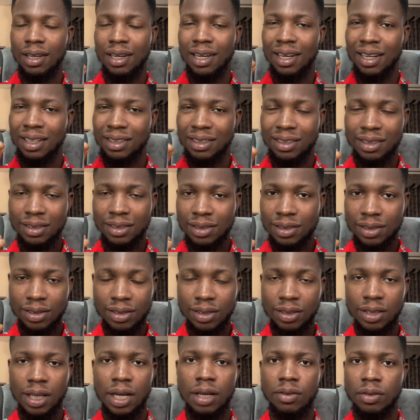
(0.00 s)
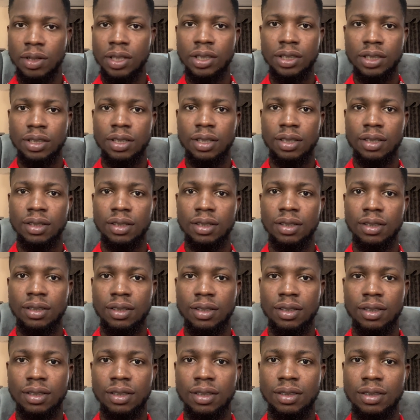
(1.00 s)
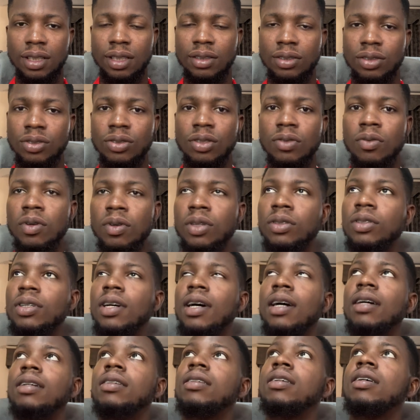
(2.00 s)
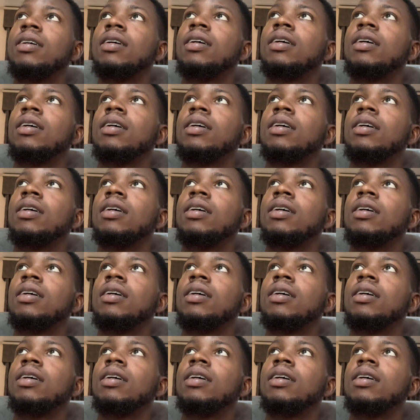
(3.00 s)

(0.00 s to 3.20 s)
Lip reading: And this is not arranged. There is no way you can